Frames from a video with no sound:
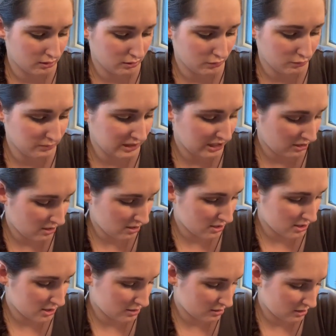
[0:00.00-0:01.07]
Oh my gosh.
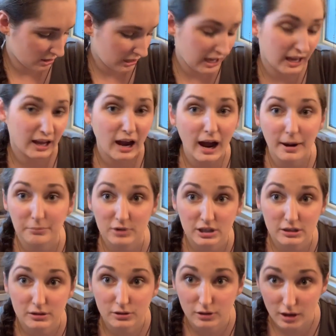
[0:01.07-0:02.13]
Okay, I'm
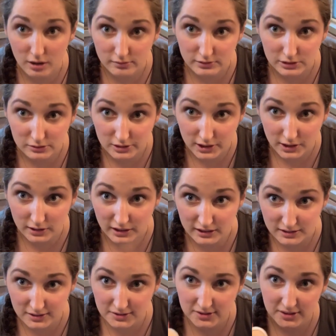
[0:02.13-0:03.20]
gonna love using
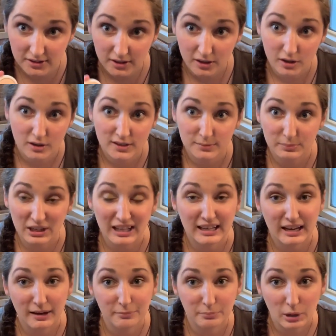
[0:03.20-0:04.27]
this, but like
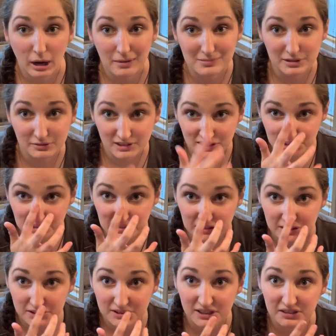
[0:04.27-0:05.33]
I'm probably only gonna
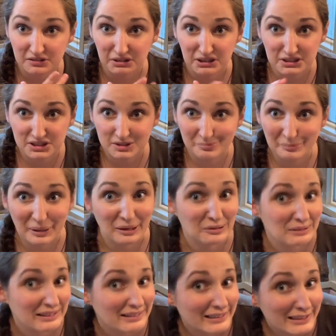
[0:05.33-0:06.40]
use it like
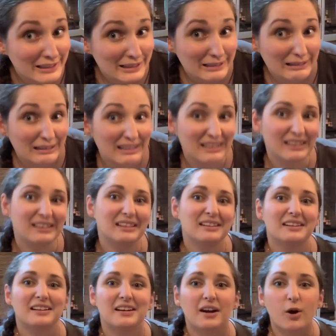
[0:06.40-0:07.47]
sparingly.
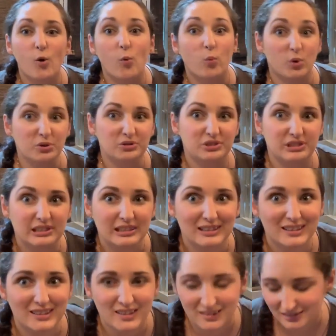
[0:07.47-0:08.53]
We'll
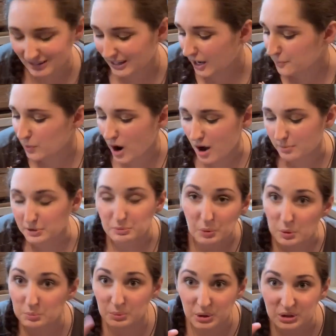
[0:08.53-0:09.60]
see. Like I probably
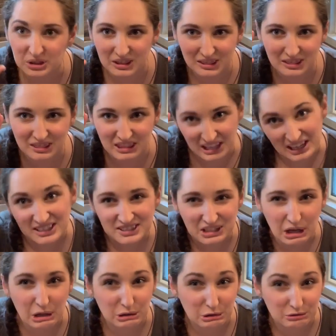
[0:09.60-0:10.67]
won't put this
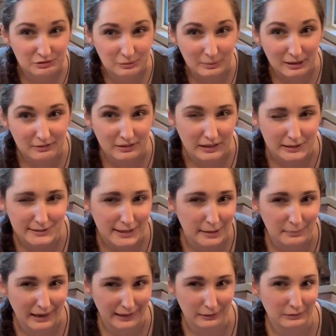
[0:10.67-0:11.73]
all over my face. I
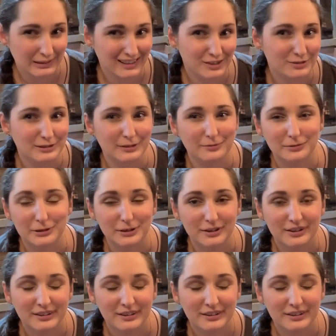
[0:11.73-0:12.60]
might only use it for